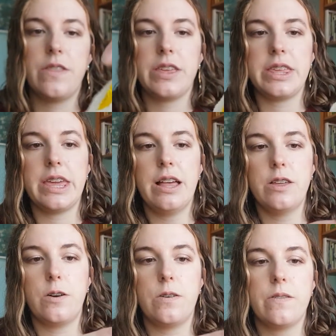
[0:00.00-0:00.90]
the
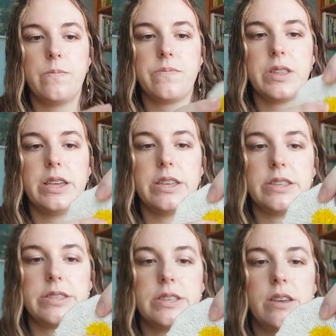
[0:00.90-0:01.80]
yellow
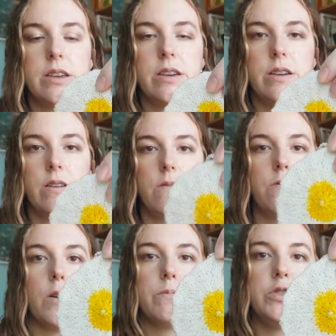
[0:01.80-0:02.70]
is
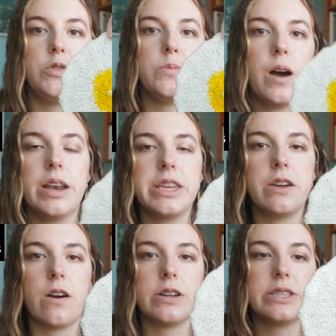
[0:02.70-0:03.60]
from Numana
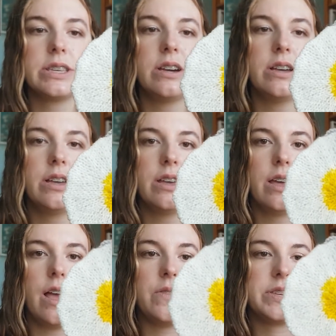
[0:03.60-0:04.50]
Yarns,
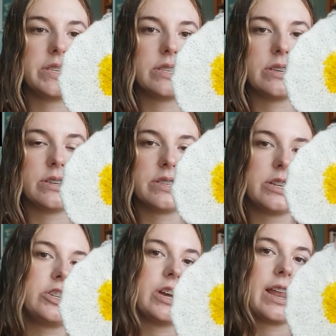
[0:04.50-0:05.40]
and this is the
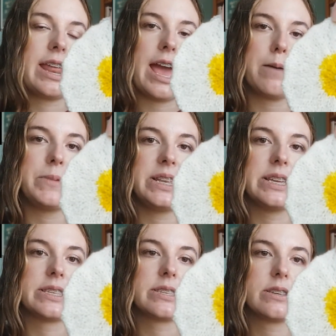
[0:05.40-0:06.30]
Sunshine and
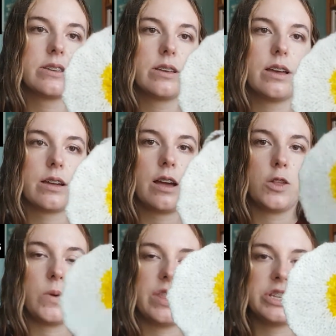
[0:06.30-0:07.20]
Happiness
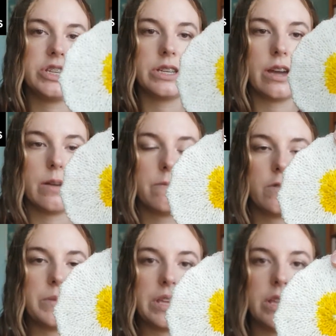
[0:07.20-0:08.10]
colorway that she dyed up
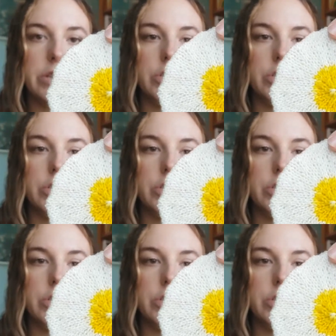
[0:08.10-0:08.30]
for me in